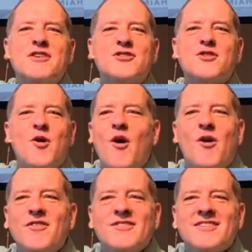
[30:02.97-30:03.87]
these at
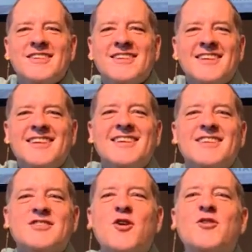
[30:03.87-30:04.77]
all.
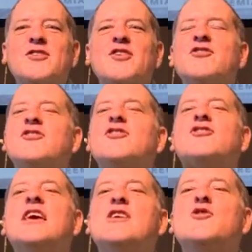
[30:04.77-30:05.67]
So just,
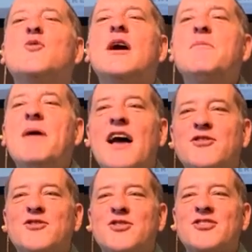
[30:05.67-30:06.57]
just teach away,
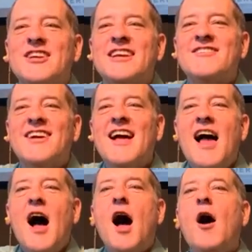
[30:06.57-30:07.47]
Pastor Steve. I'll,
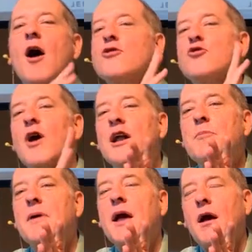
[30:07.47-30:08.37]
I'll try
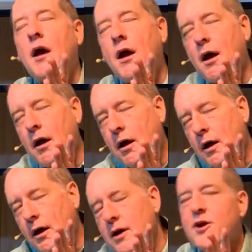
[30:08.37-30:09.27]
to pay,
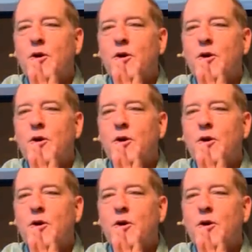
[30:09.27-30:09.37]
a,